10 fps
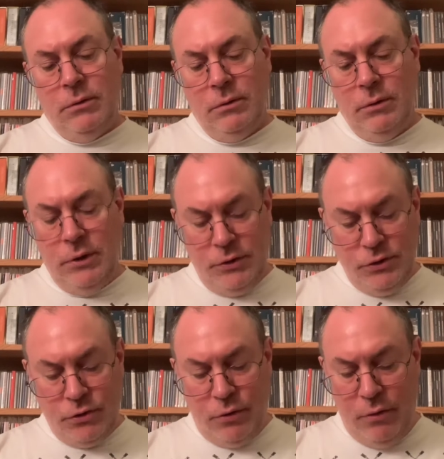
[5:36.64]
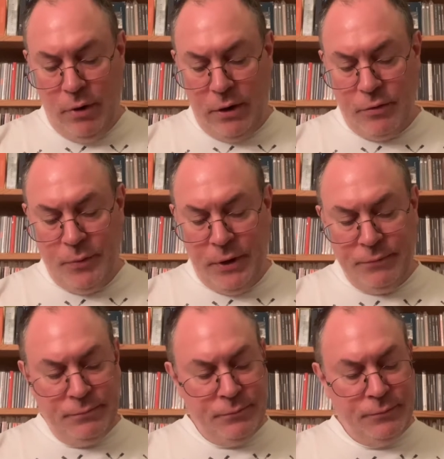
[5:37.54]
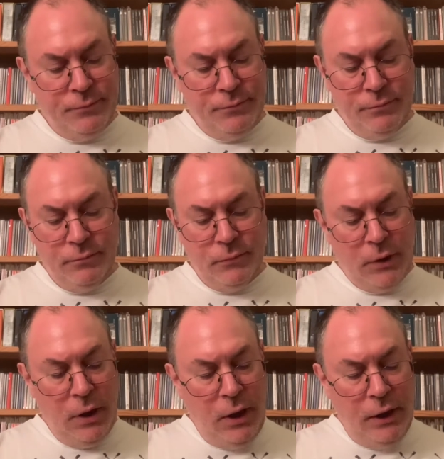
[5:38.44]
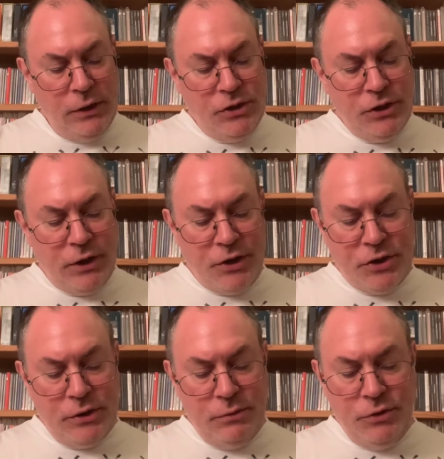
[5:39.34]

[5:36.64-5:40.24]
Yeah, this is a great record, man. Easy Does It,